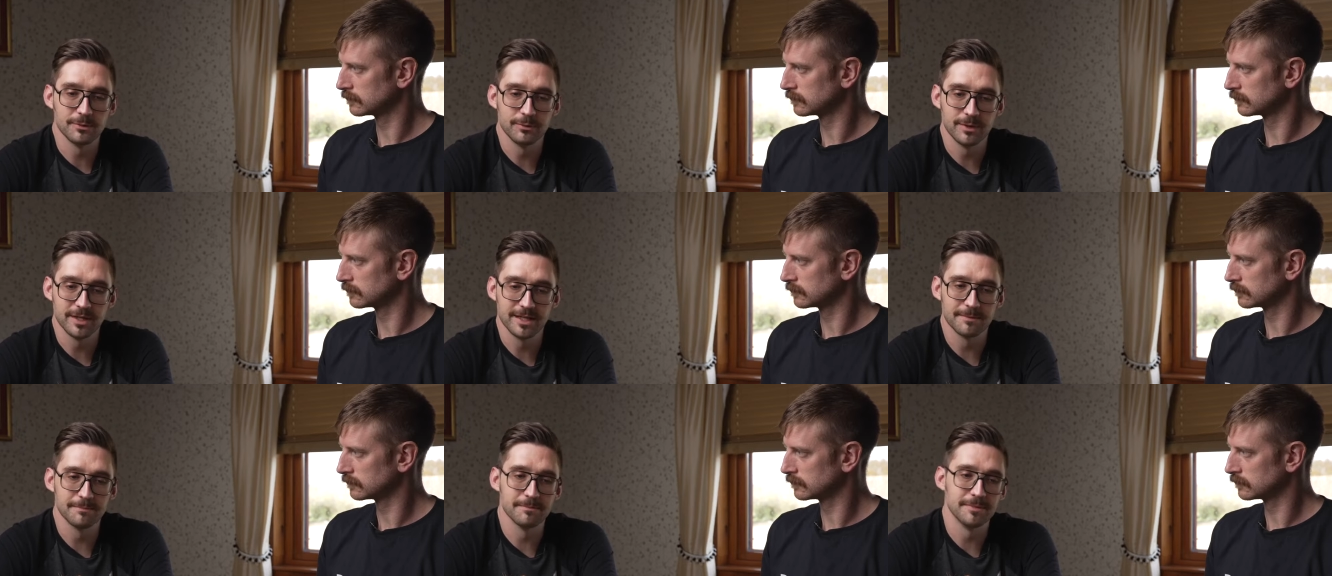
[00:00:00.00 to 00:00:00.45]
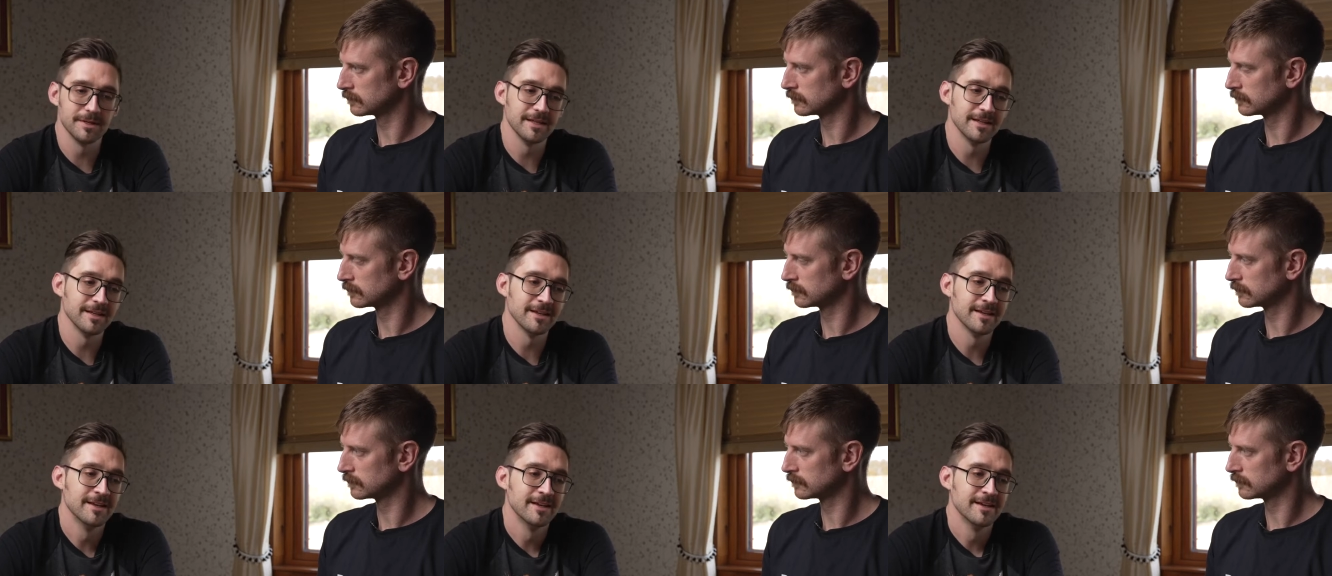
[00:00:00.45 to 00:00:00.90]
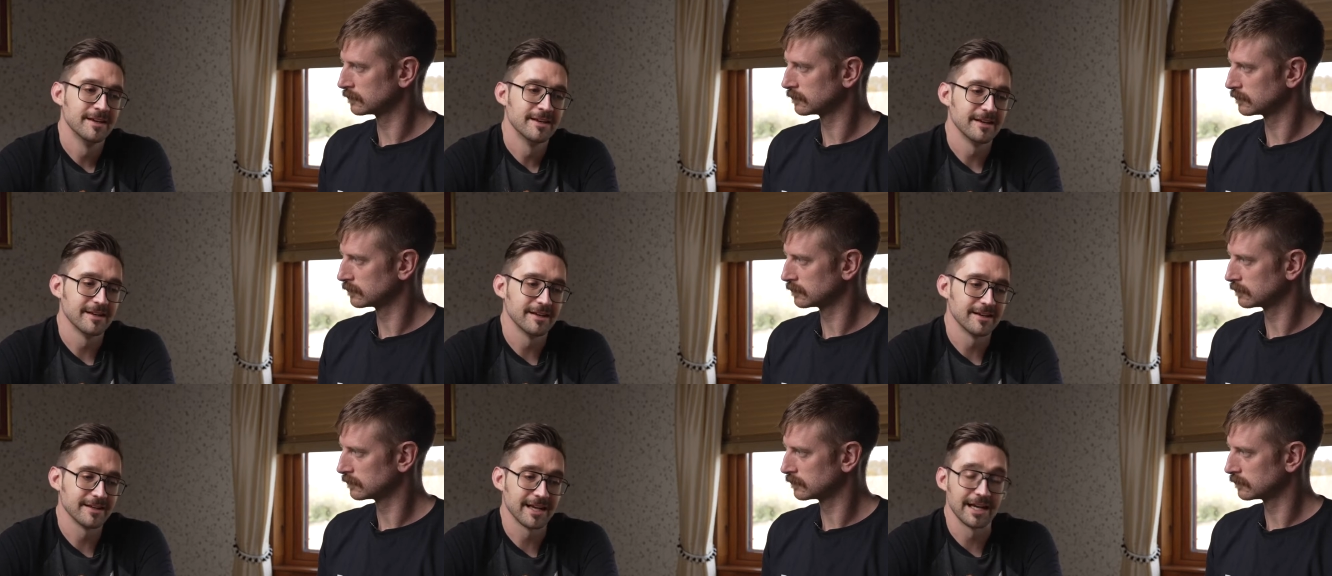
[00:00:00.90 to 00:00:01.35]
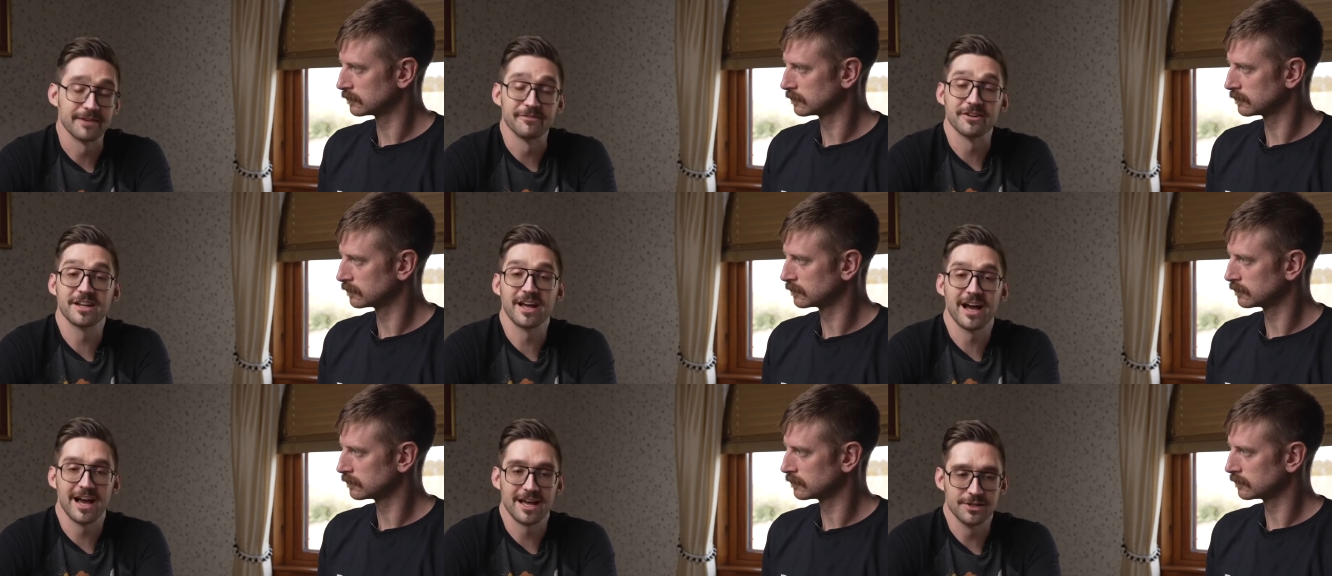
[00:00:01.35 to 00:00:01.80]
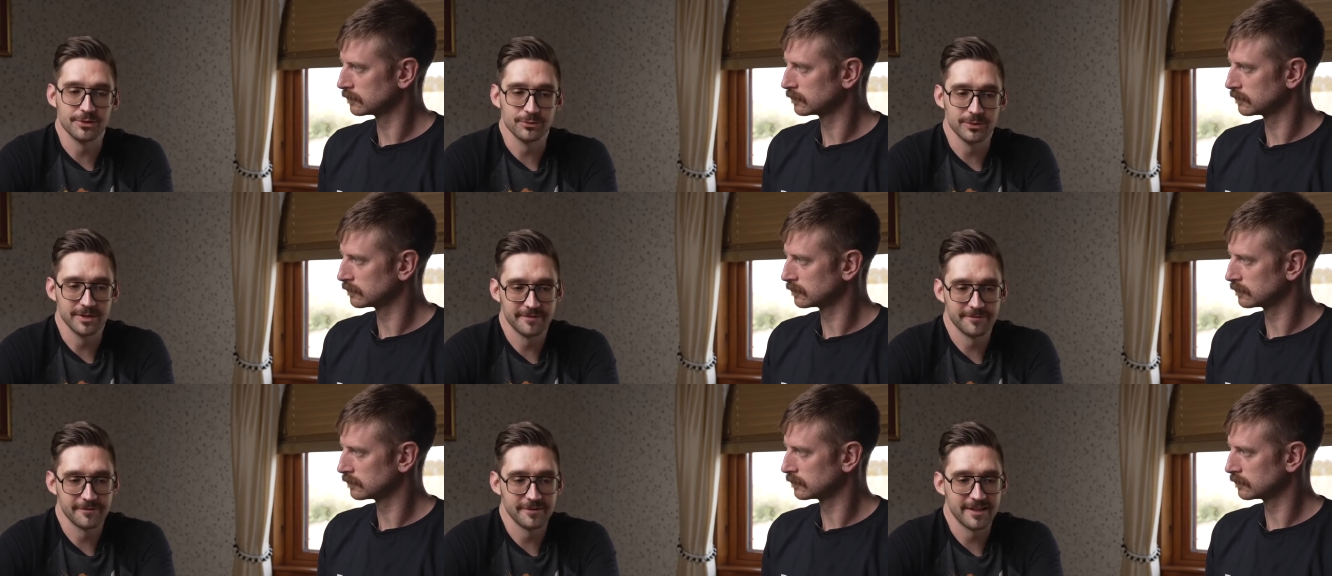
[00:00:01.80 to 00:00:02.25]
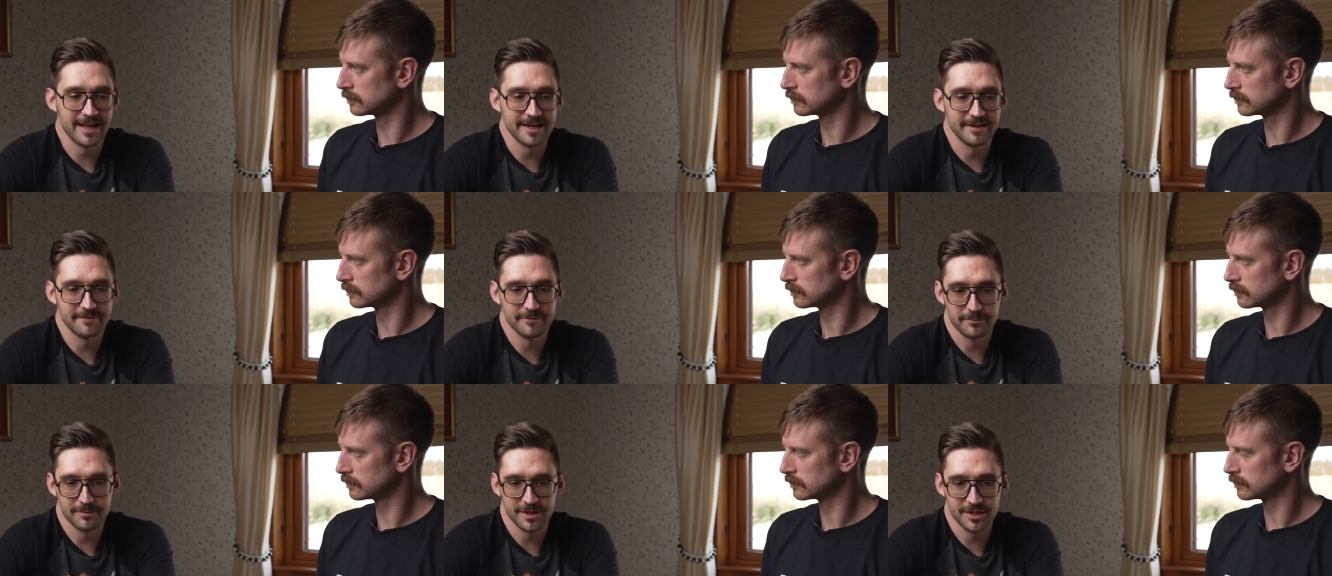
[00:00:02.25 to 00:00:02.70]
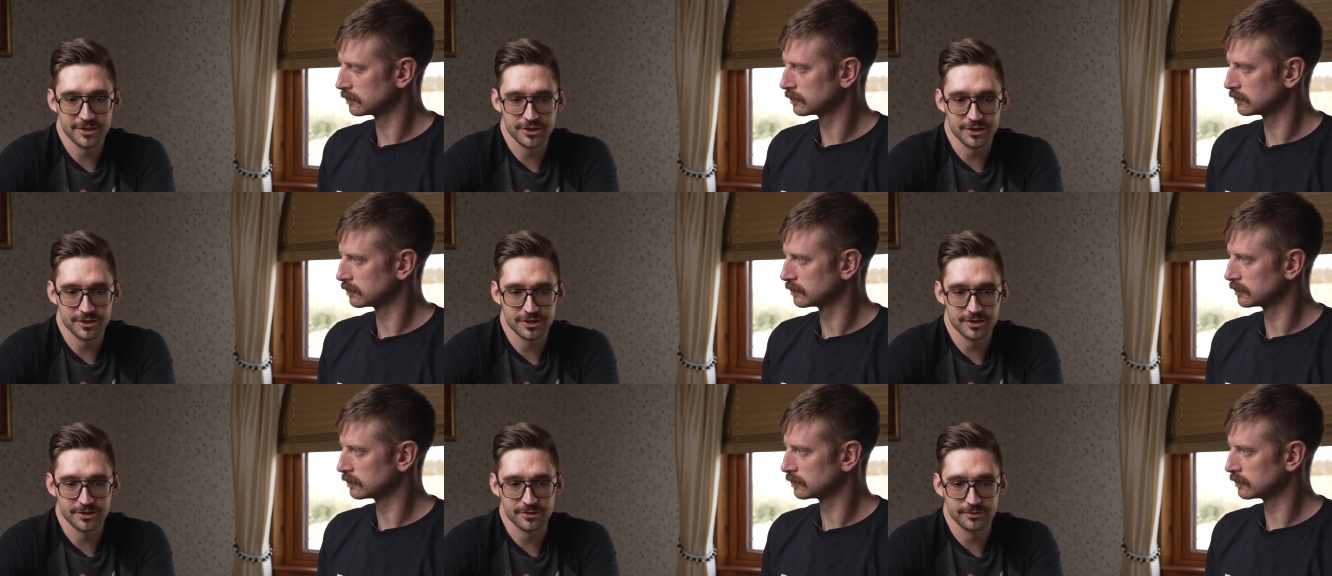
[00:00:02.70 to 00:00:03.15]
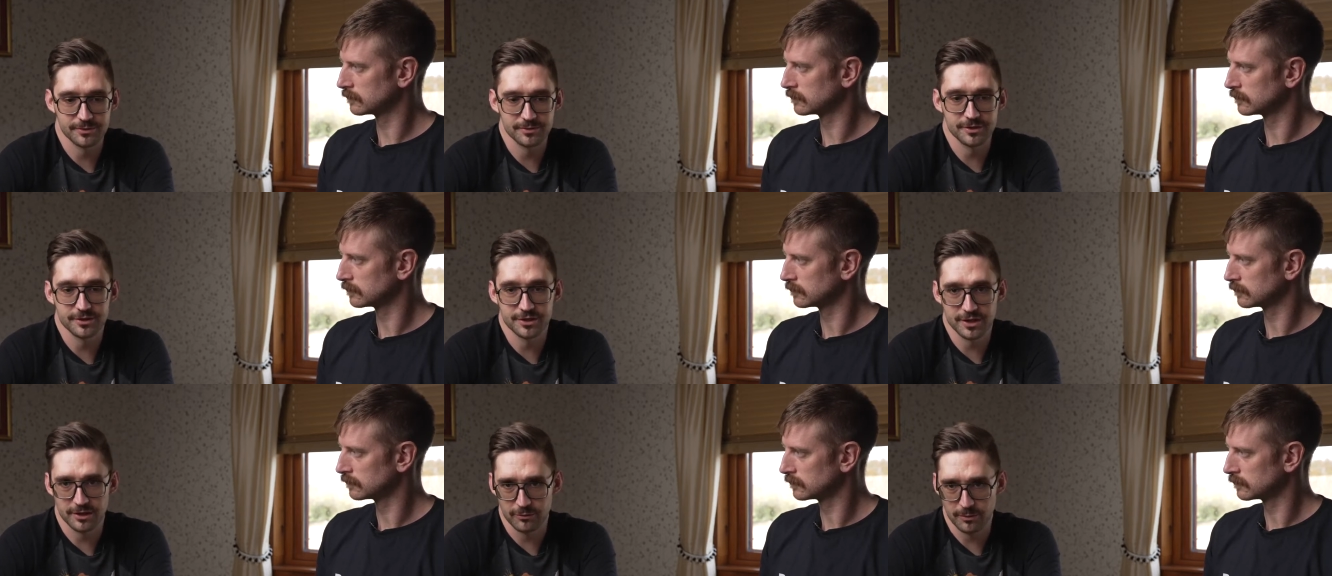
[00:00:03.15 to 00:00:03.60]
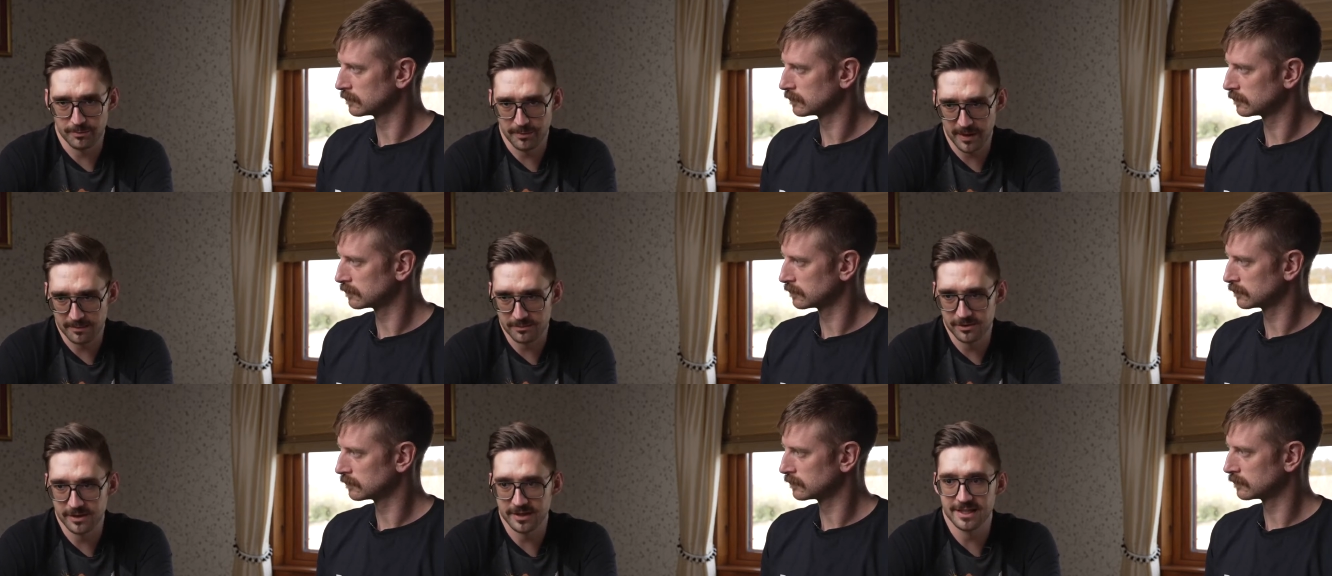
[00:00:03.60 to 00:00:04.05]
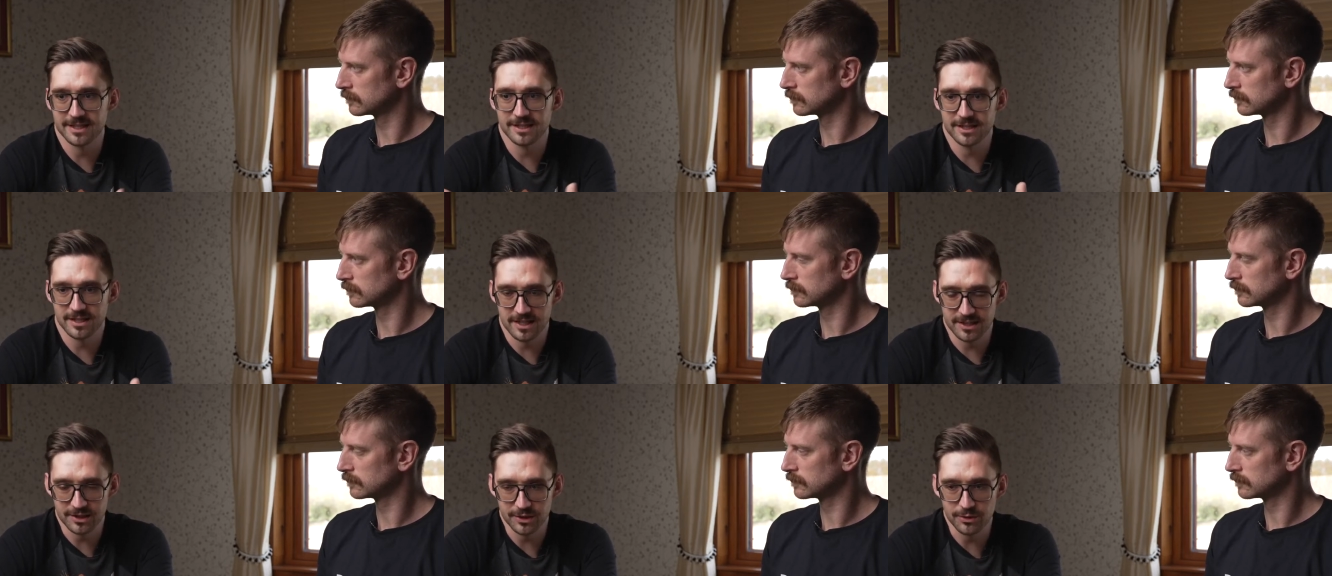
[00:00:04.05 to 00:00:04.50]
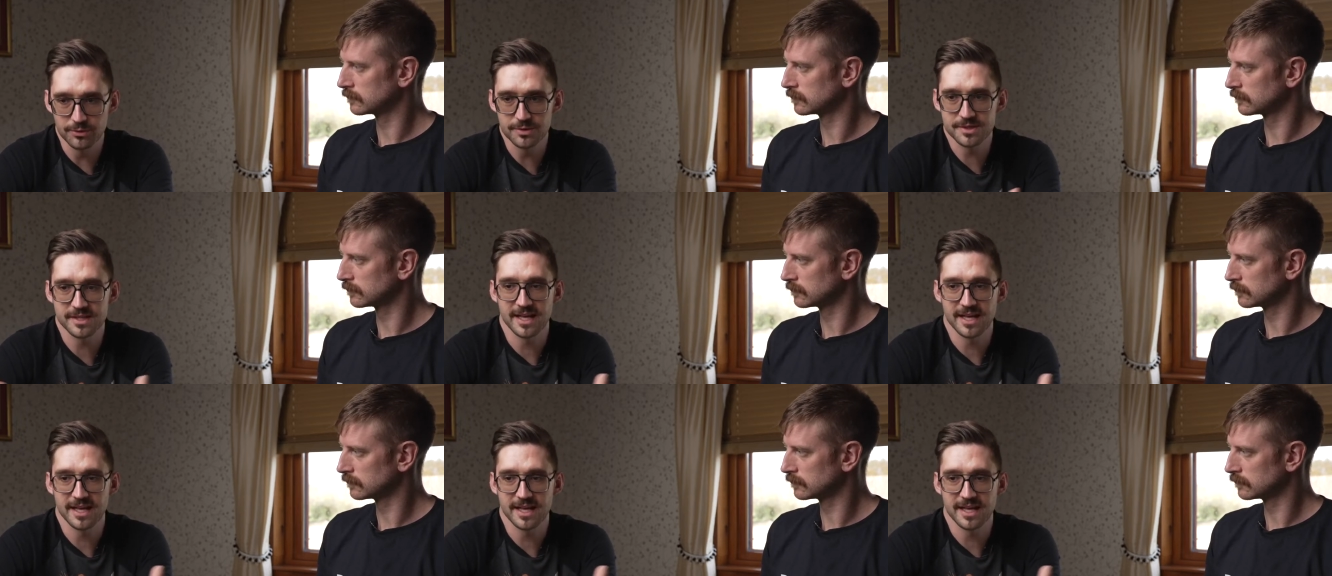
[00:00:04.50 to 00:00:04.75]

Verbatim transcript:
Speaker 1: we can be uh, kind of a conduit for that information to the general public and, and use